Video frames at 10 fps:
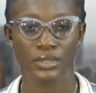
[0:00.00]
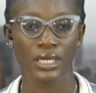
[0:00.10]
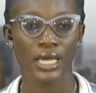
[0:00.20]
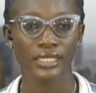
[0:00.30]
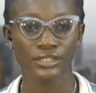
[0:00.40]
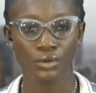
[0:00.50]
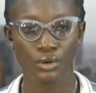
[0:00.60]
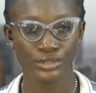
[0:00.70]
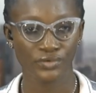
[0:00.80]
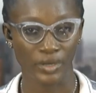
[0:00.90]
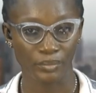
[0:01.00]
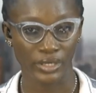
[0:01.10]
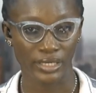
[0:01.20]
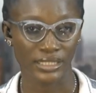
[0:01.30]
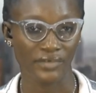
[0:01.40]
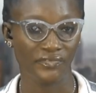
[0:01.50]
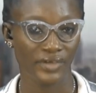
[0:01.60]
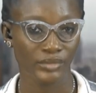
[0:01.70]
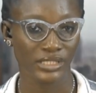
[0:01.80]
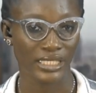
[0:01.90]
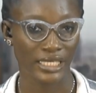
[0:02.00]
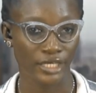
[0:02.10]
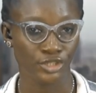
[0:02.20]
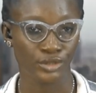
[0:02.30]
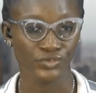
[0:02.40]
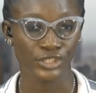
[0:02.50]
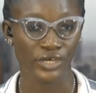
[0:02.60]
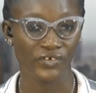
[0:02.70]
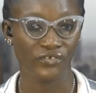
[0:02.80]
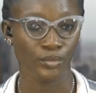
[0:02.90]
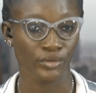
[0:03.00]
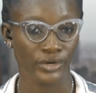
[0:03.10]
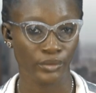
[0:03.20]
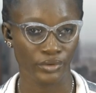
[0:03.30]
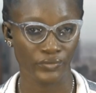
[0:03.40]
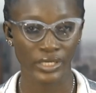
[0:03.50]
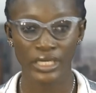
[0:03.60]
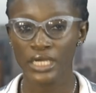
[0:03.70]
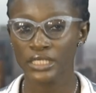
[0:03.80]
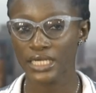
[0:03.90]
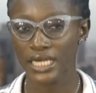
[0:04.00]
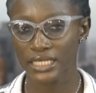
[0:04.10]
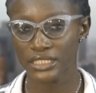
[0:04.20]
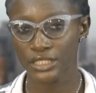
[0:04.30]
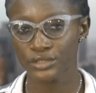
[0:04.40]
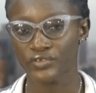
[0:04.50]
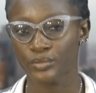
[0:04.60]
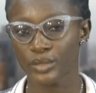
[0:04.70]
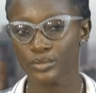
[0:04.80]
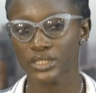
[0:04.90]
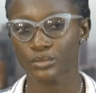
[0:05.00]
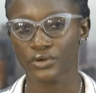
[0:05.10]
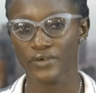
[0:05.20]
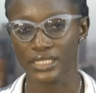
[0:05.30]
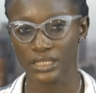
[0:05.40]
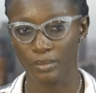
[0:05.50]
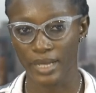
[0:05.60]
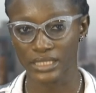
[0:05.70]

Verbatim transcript: and the Court of Appeal has affirmed the election of Sheriff Oborevwori, the candidate of the People's Democratic Party